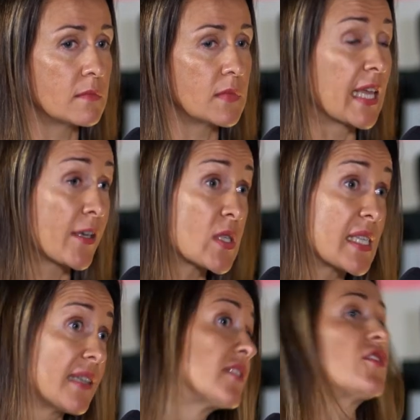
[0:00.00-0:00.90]
like you
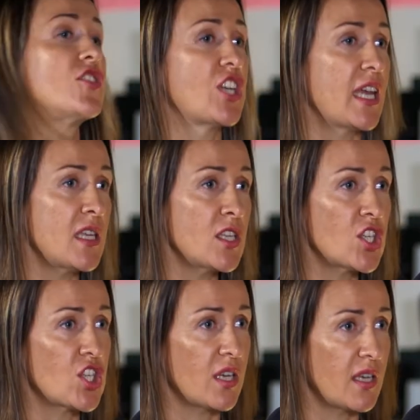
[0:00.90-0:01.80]
said,
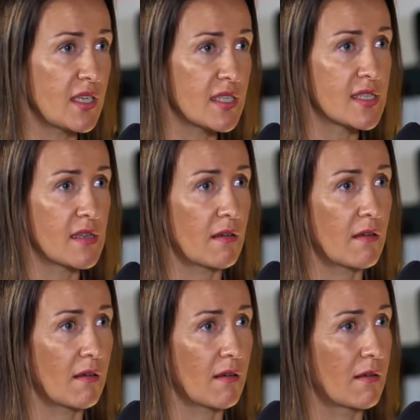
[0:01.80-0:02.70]
change is
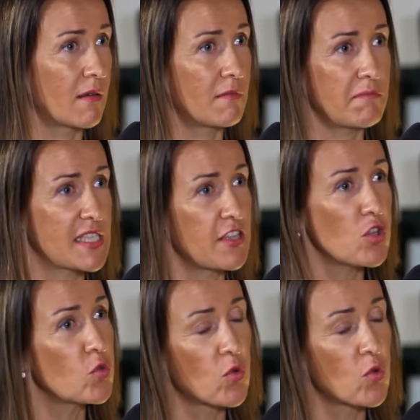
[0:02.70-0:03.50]
a new